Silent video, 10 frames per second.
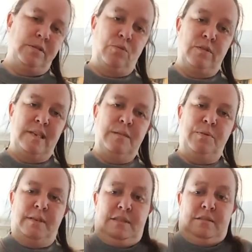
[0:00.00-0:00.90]
some more tape
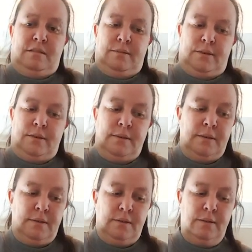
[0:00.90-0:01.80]
on it.
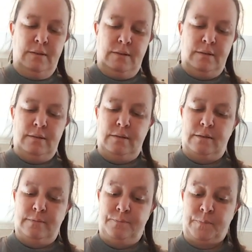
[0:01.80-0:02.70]
You
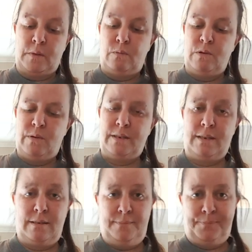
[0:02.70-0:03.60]
know, we want
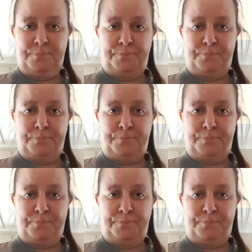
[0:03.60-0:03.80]
to